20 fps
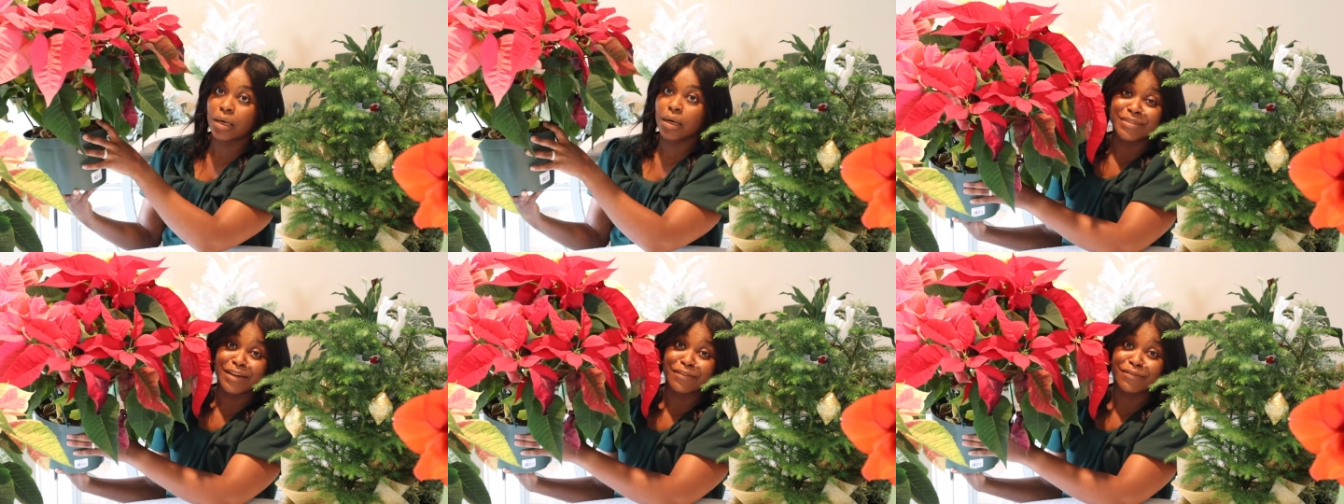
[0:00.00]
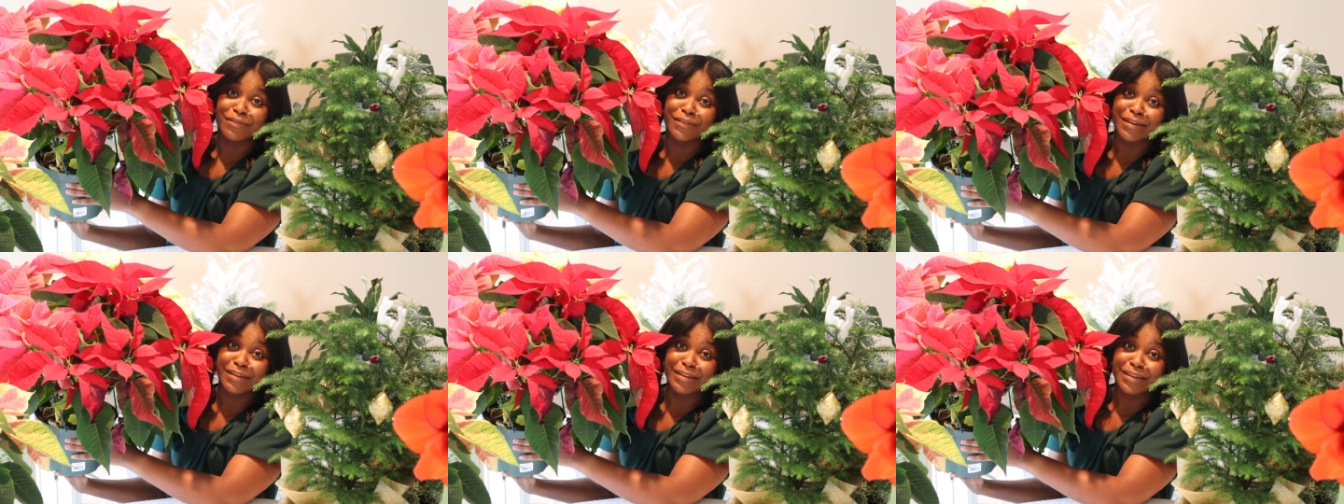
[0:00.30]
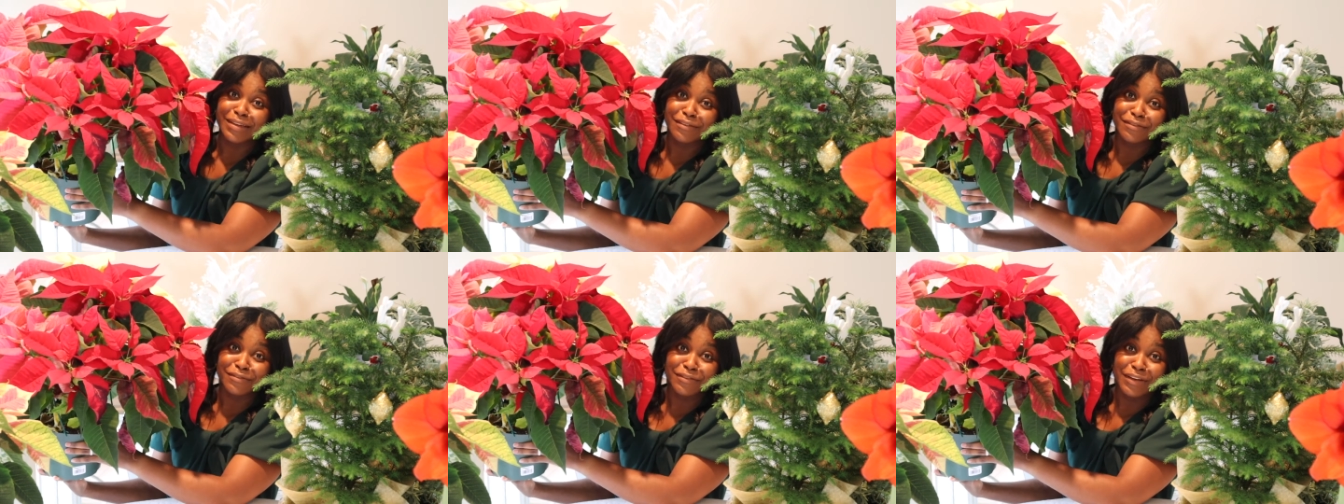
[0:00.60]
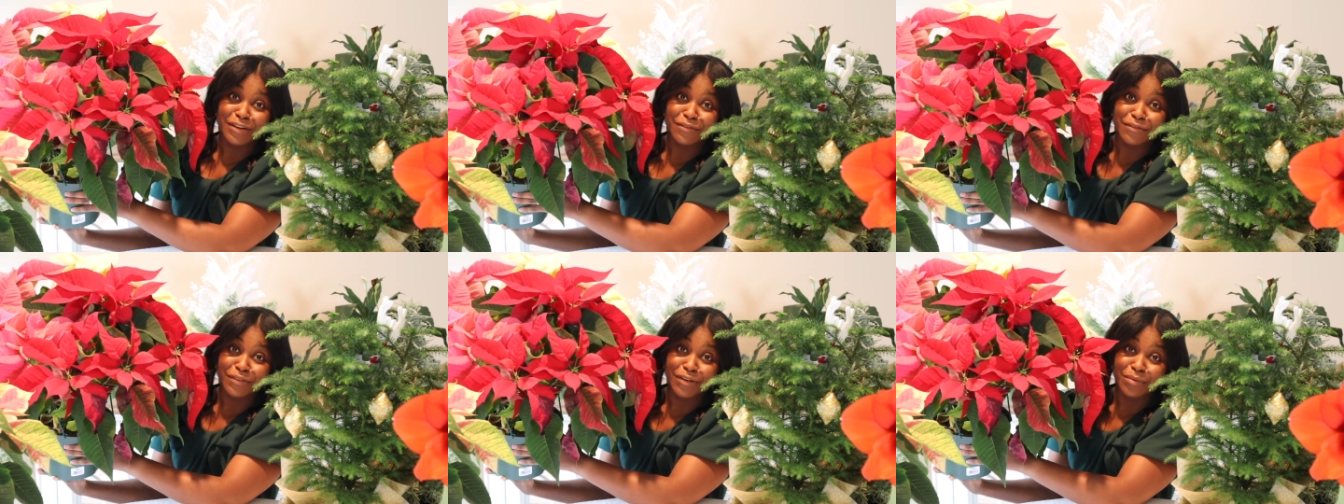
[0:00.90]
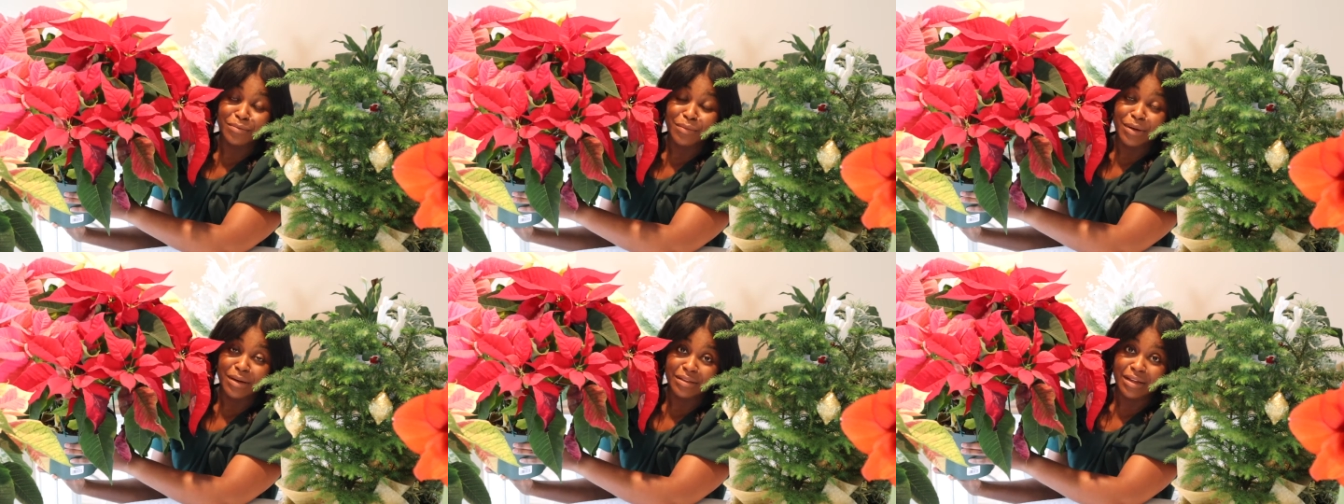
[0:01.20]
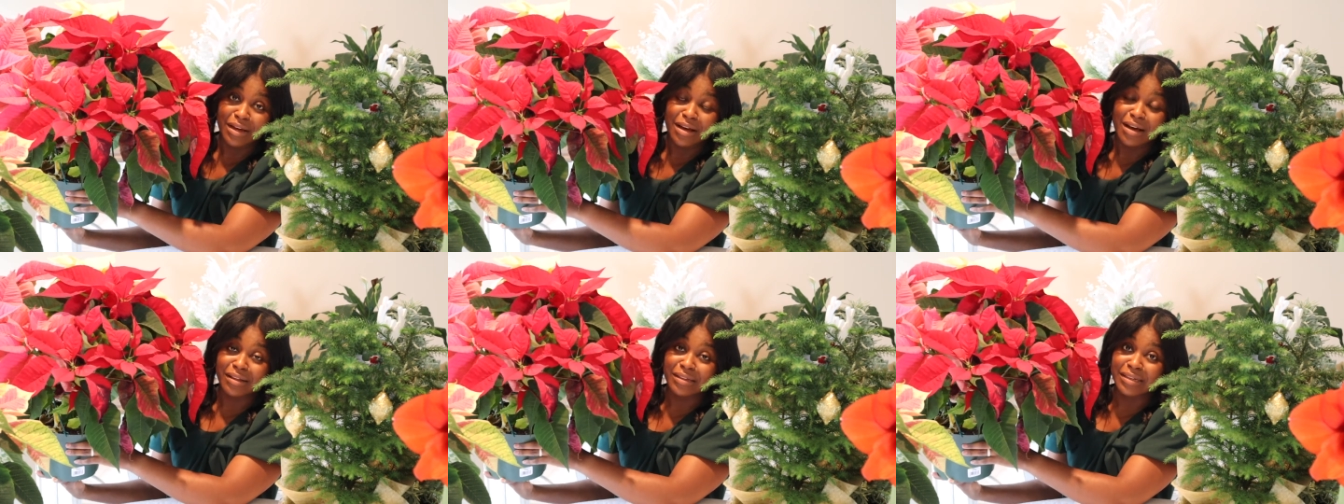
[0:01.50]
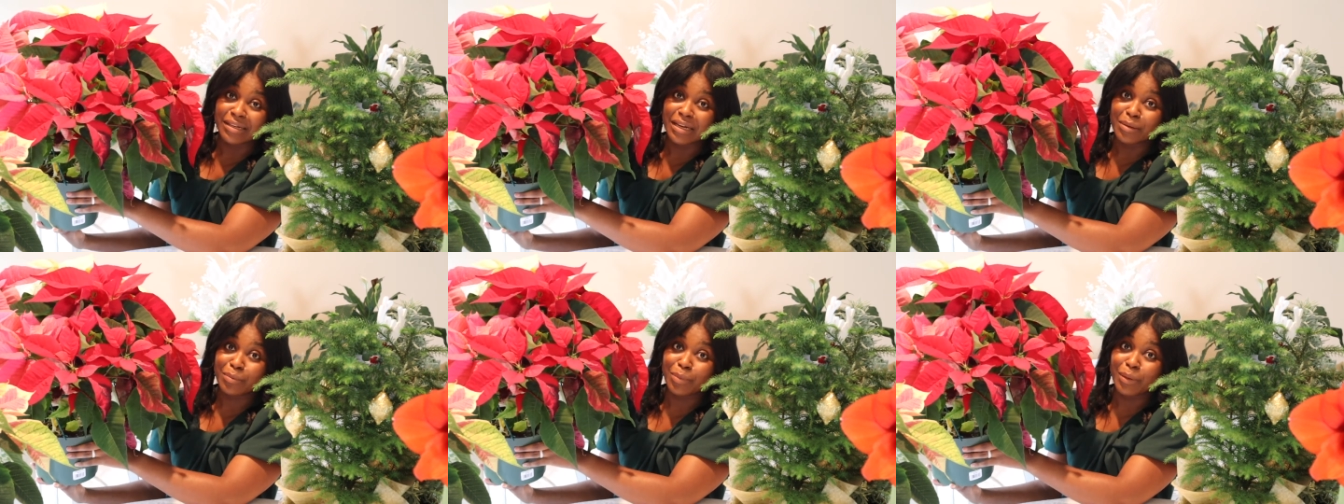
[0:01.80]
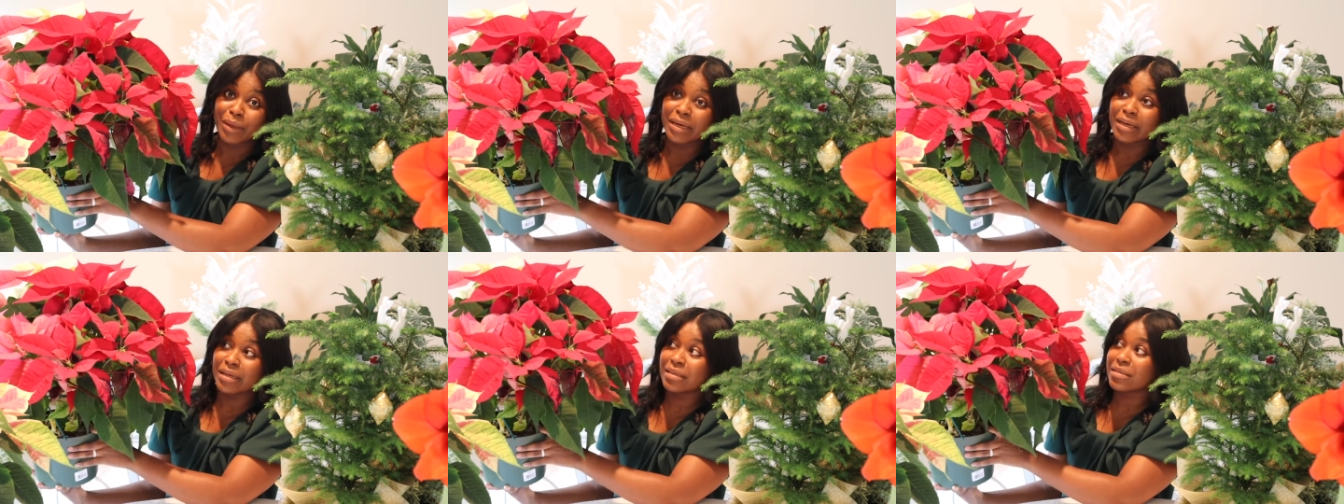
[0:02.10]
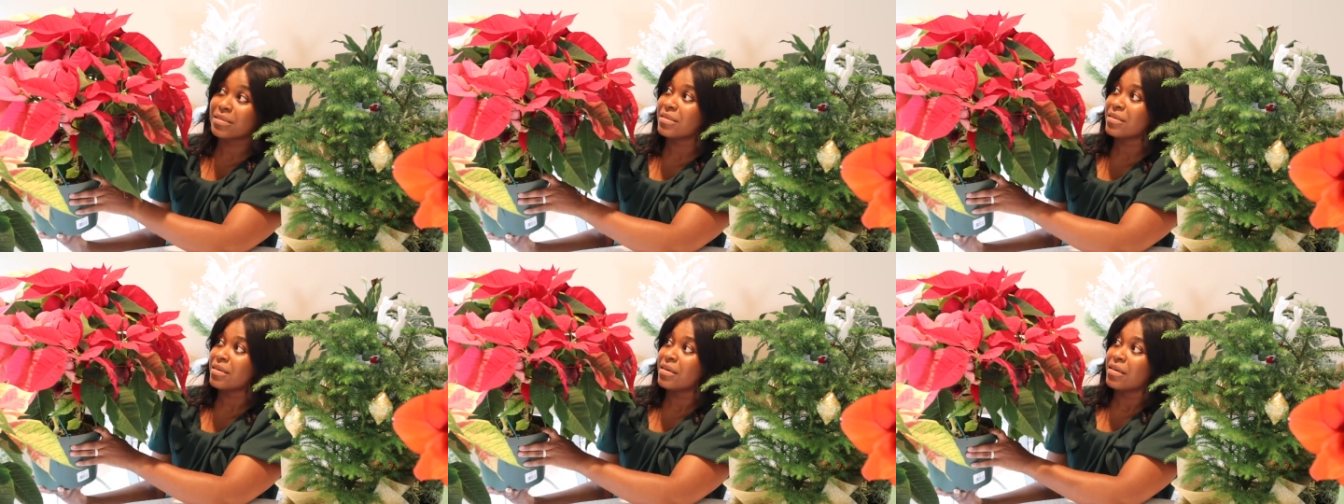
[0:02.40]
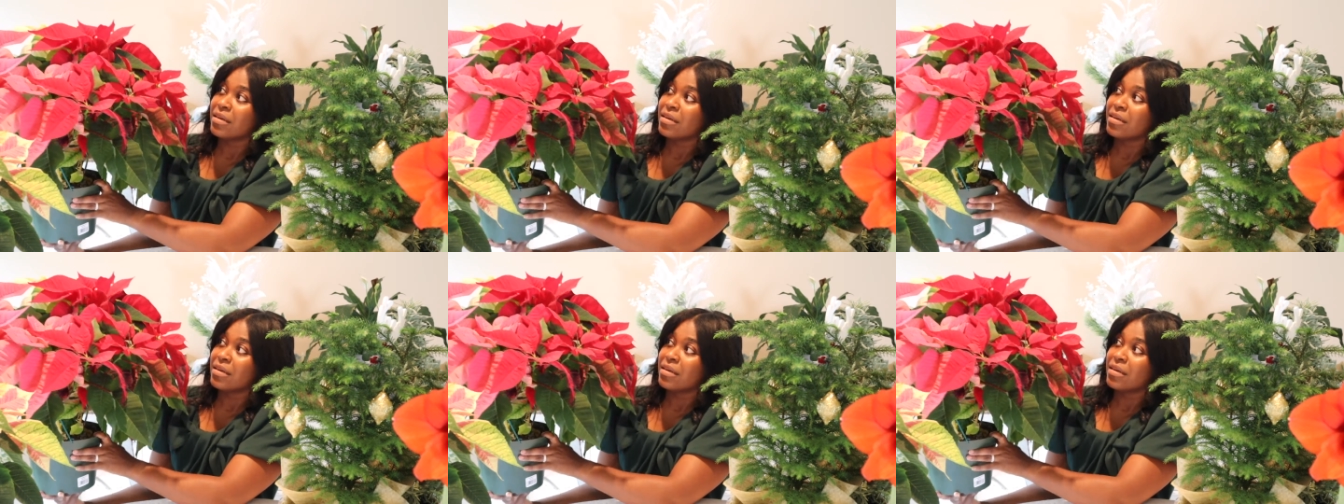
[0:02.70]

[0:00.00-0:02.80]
Definitely a favorite among the holiday plants.